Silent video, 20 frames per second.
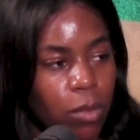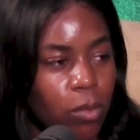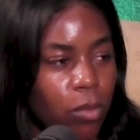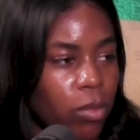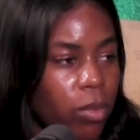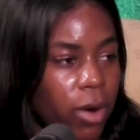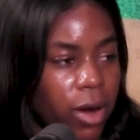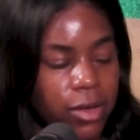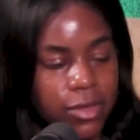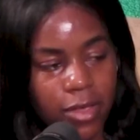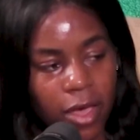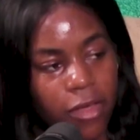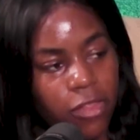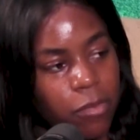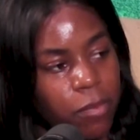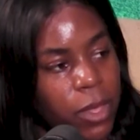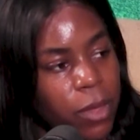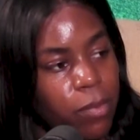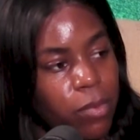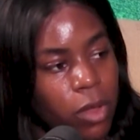whereas
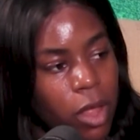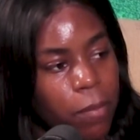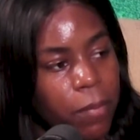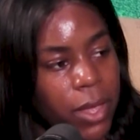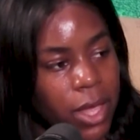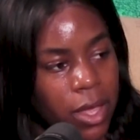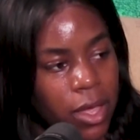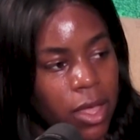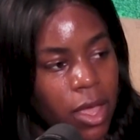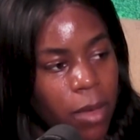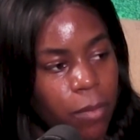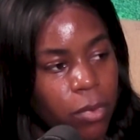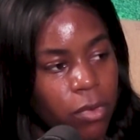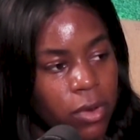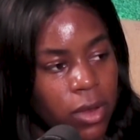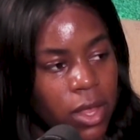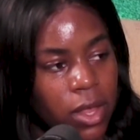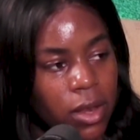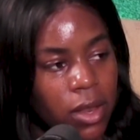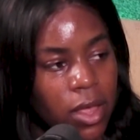other people are picking up
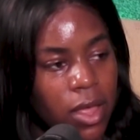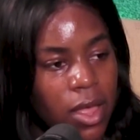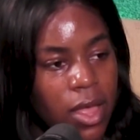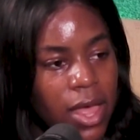on it.